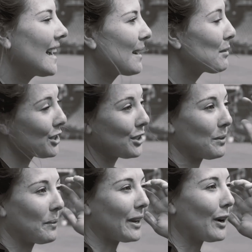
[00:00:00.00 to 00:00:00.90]
I'm not sure
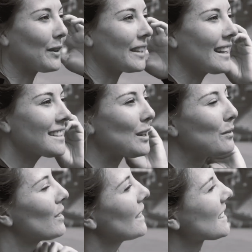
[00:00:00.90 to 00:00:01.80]
where we're going yet,
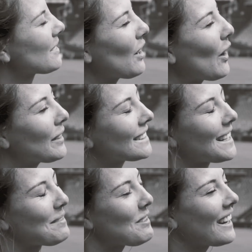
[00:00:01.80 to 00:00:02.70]
hopefully a safari
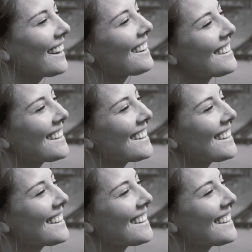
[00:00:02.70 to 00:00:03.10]
somewhere.